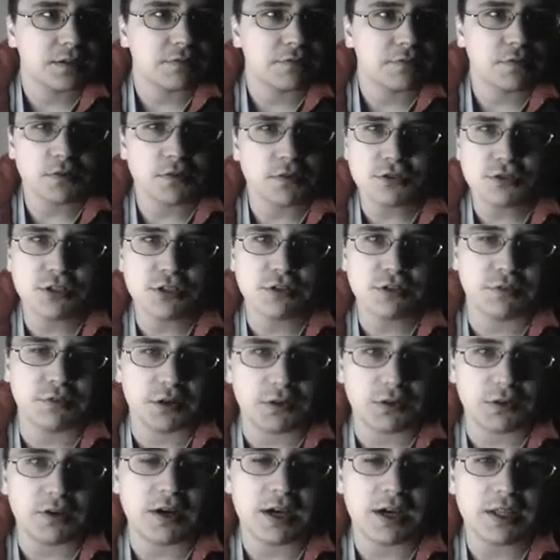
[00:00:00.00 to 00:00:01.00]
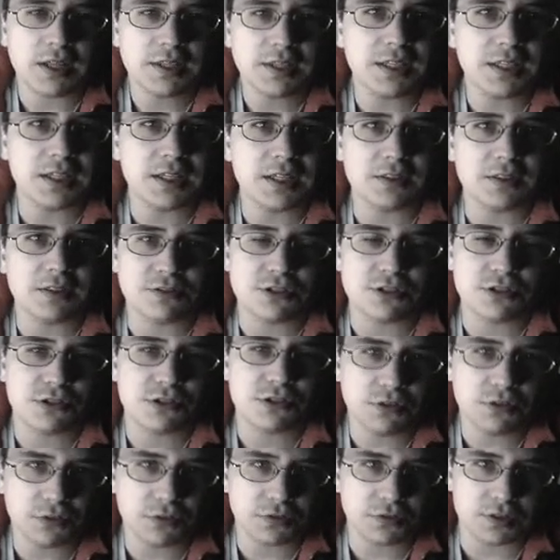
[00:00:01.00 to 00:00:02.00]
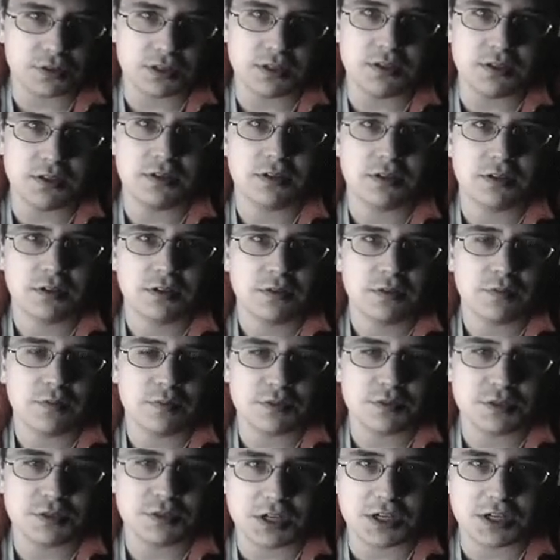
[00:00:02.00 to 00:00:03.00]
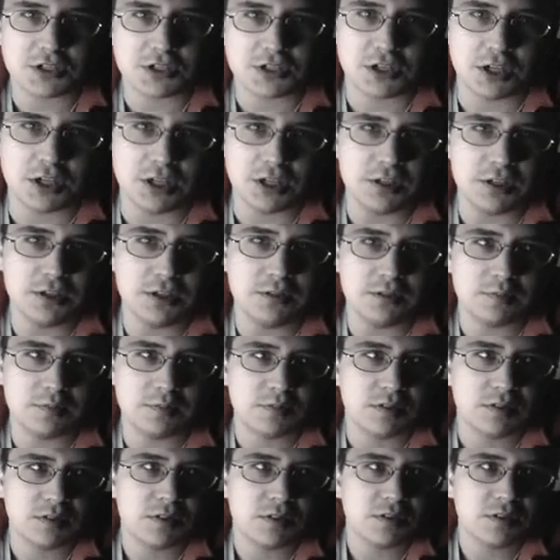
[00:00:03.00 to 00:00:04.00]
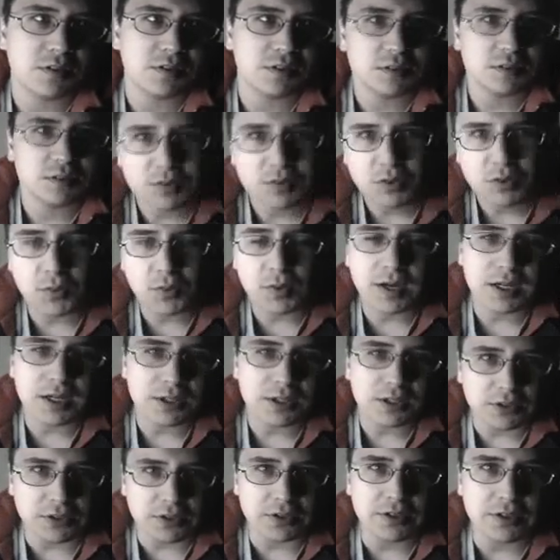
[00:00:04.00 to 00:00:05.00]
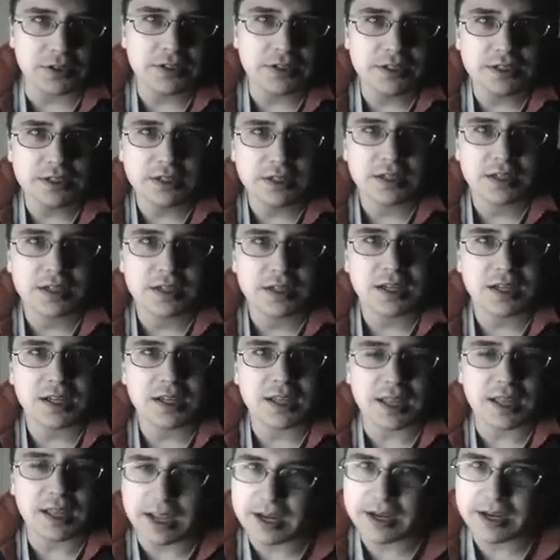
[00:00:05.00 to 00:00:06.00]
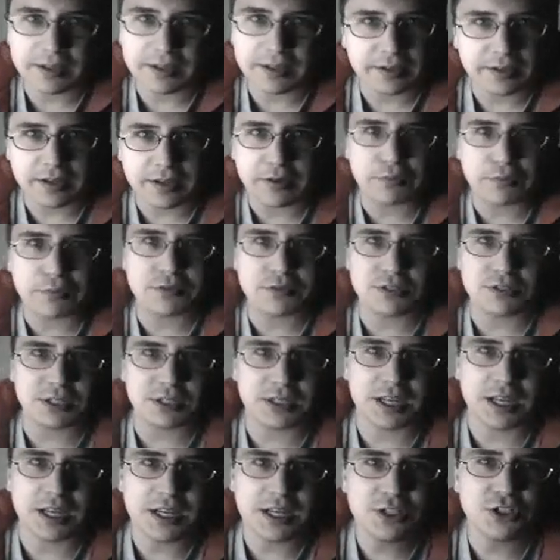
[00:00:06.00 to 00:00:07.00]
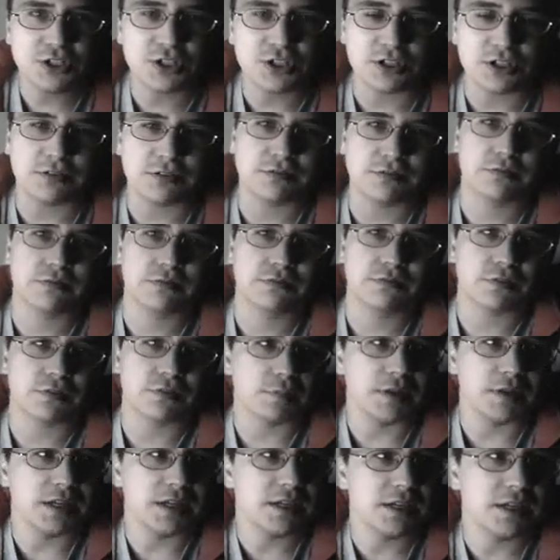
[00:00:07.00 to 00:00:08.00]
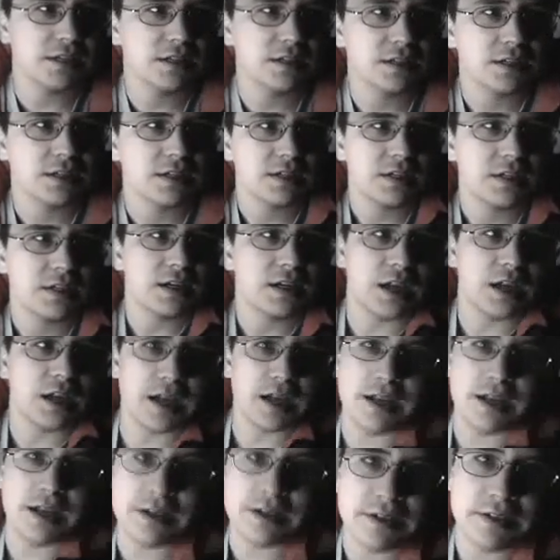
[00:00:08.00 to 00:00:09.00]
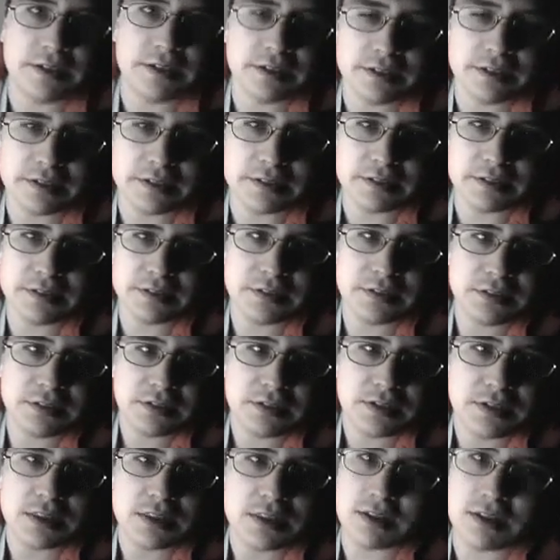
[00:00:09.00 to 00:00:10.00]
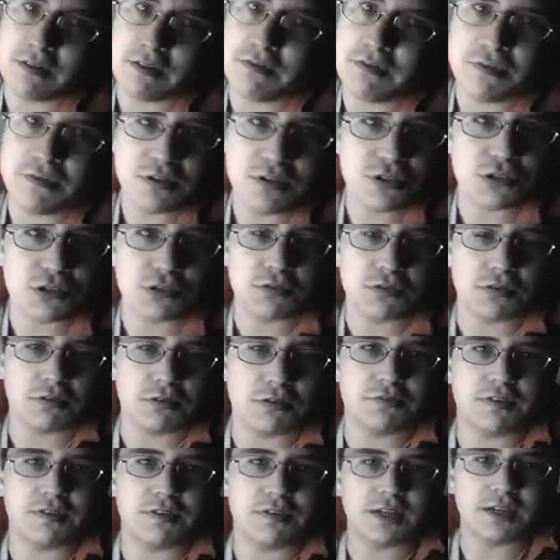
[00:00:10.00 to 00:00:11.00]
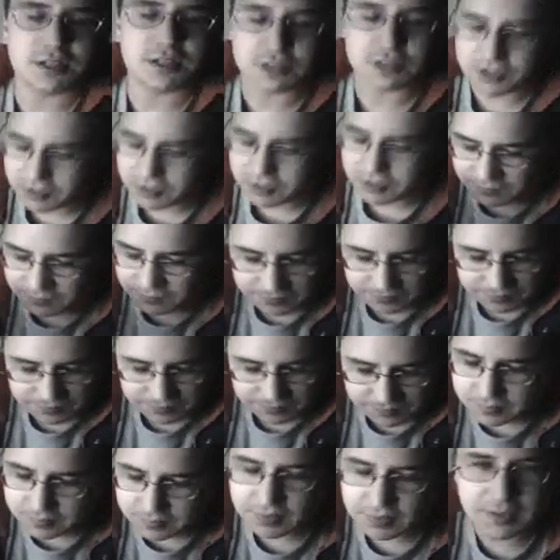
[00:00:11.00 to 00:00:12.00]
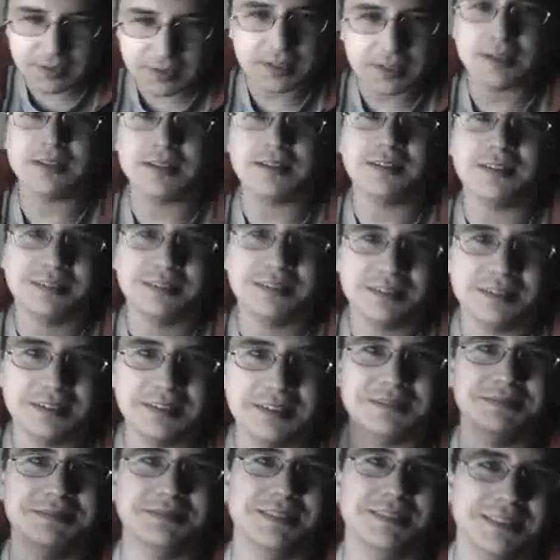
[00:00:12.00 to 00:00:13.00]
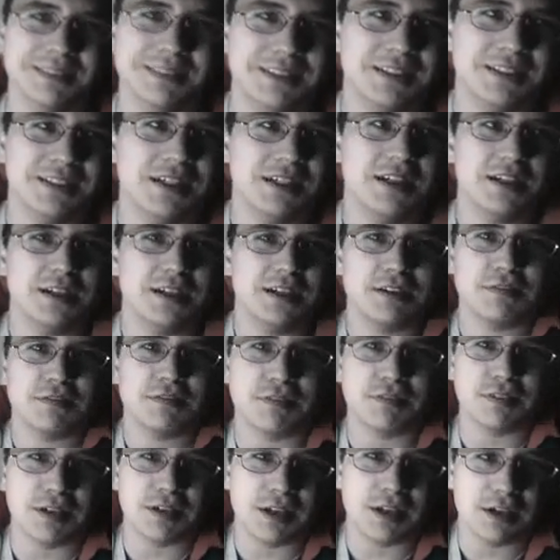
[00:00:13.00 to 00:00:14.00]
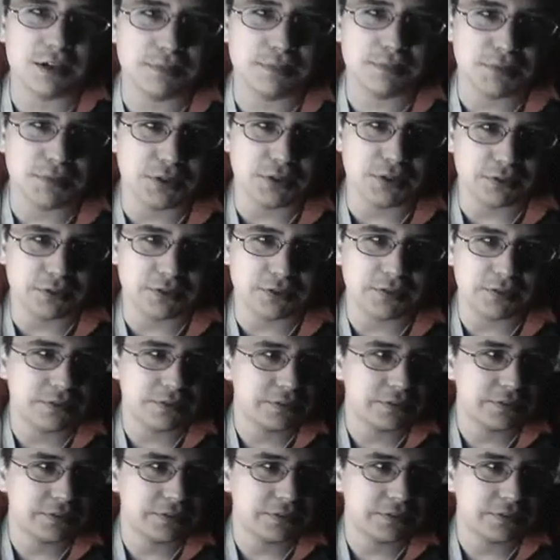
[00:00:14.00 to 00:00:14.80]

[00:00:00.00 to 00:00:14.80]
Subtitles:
First of all, I think the story was actually quite good. It was engaging for me, and the visual effects phenomenal.